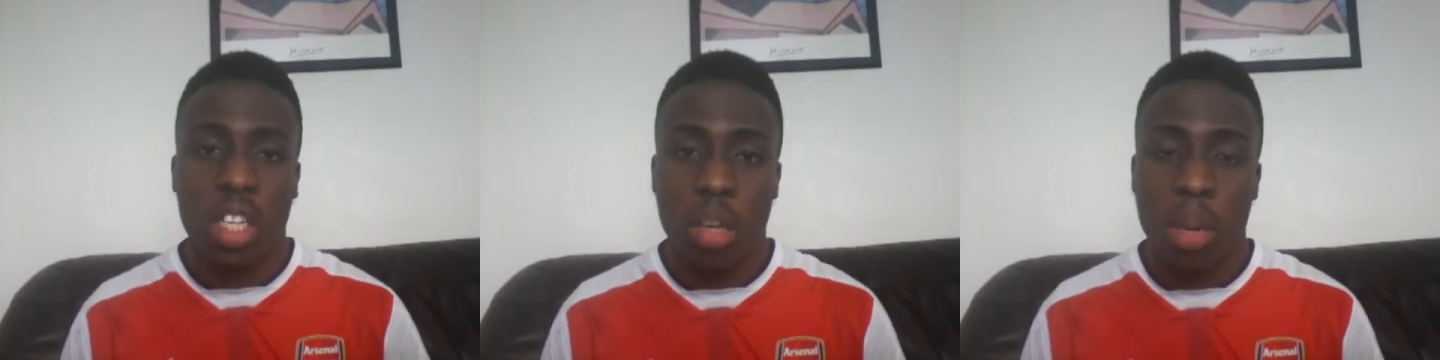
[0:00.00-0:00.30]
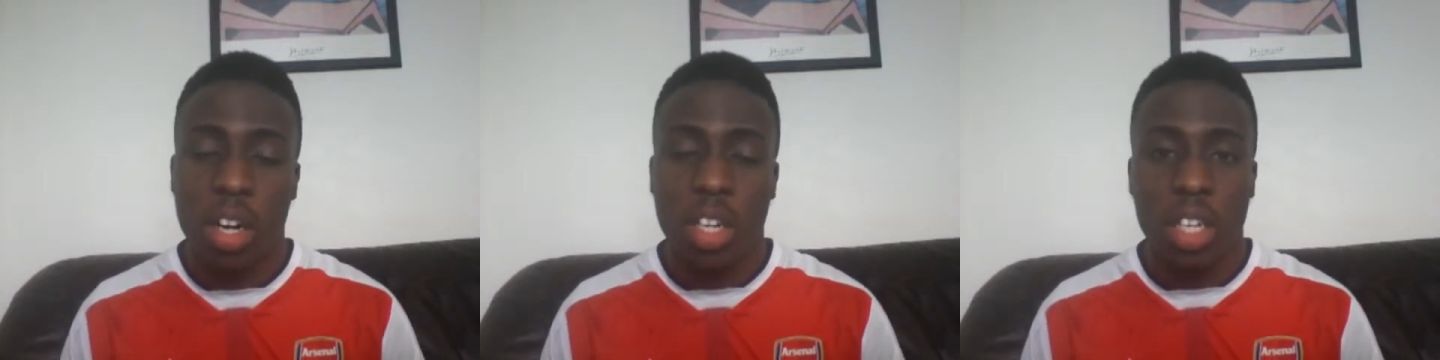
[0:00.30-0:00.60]

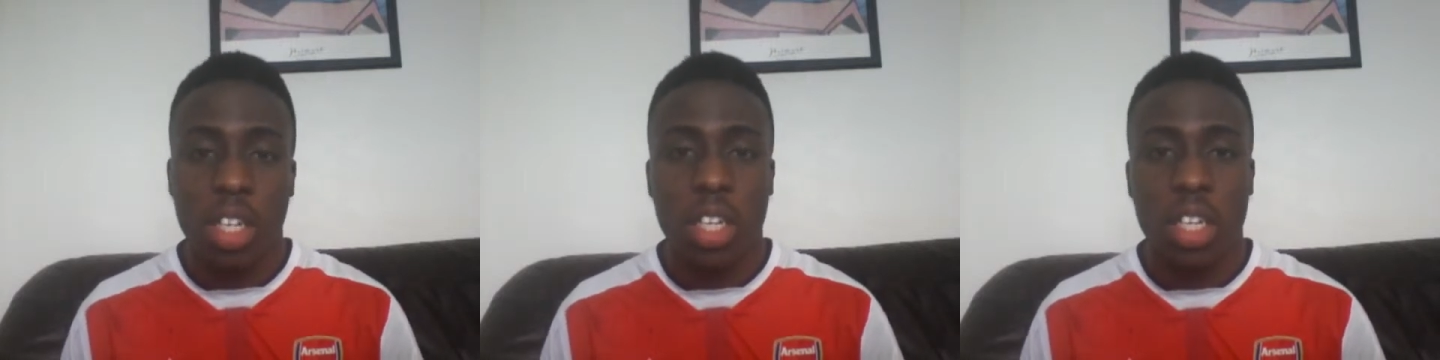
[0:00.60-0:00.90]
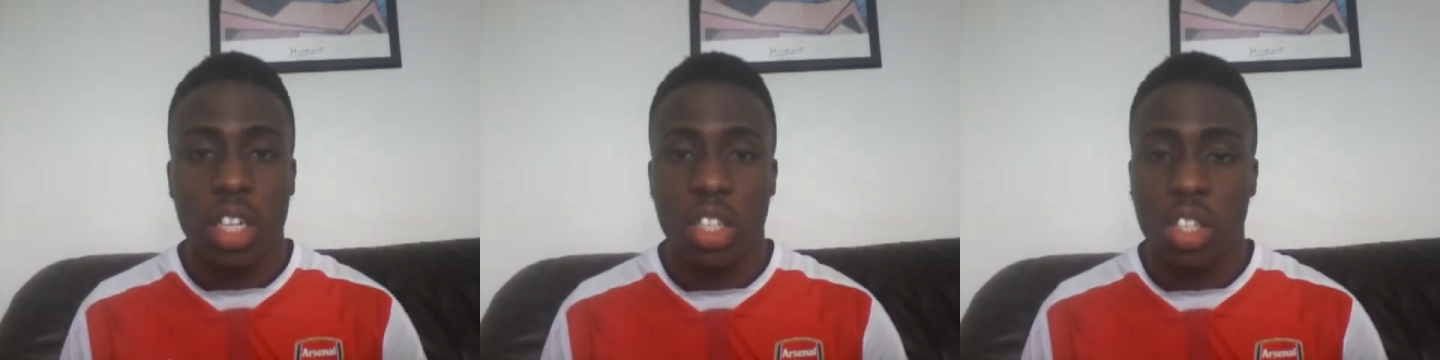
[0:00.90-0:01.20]
Apparently
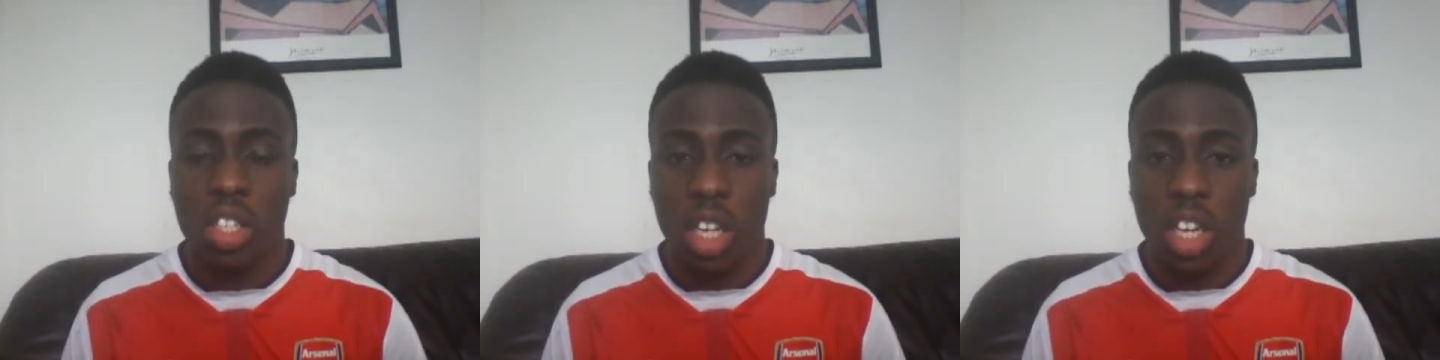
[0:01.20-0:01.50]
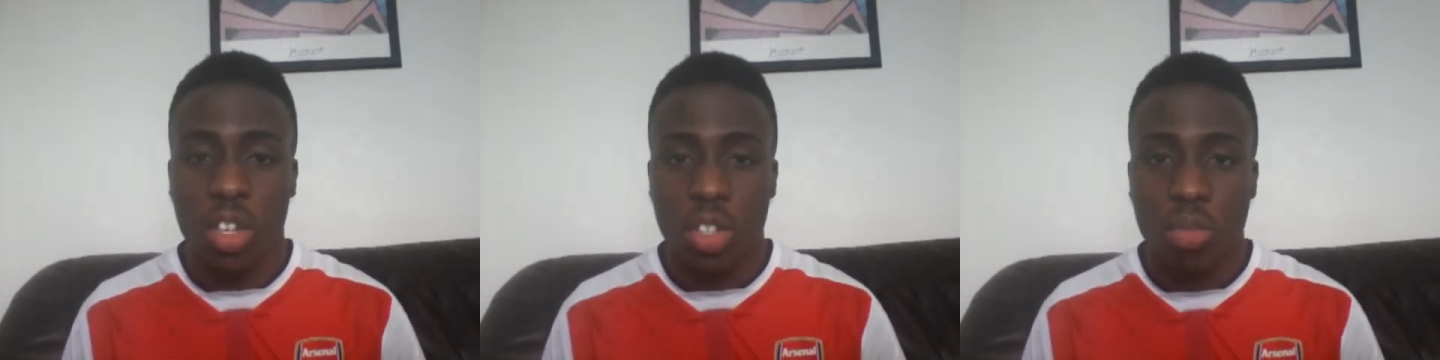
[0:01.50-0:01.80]
it's just
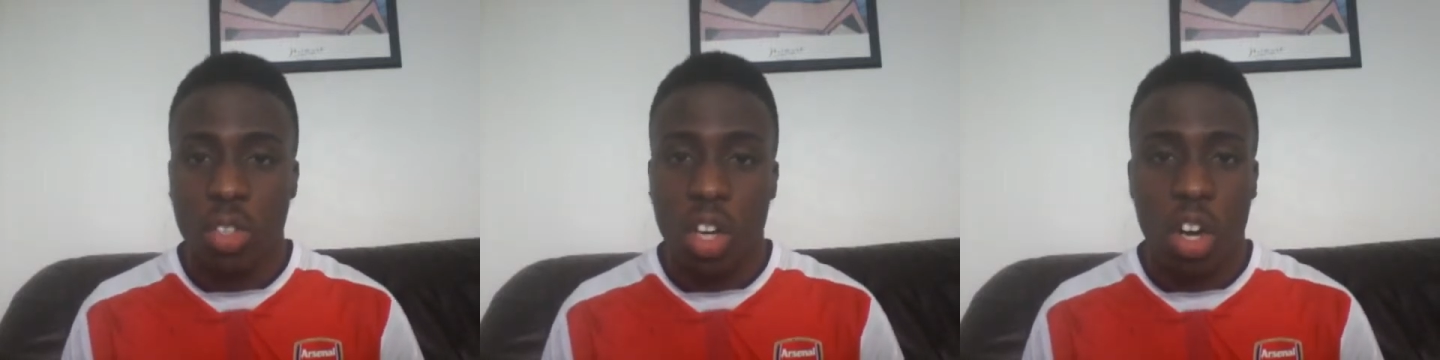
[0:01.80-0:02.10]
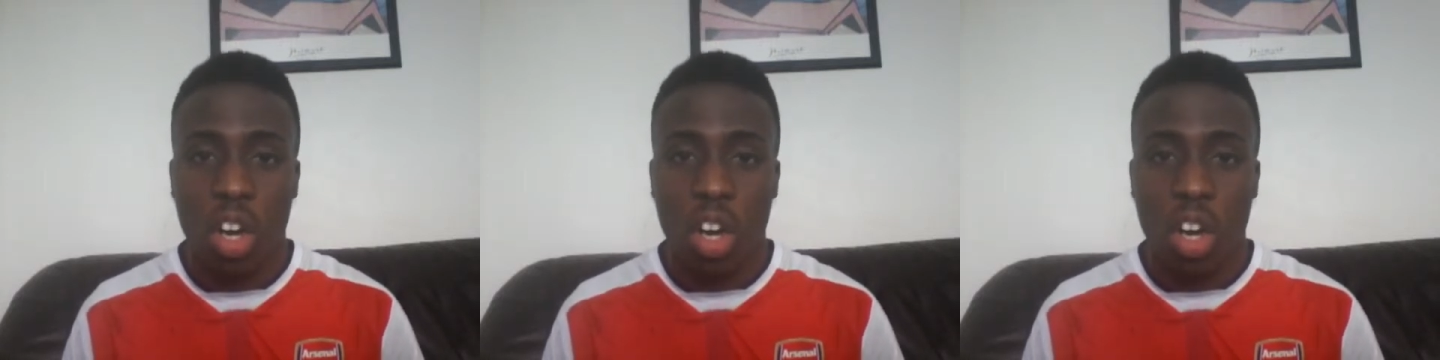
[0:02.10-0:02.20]
Leon,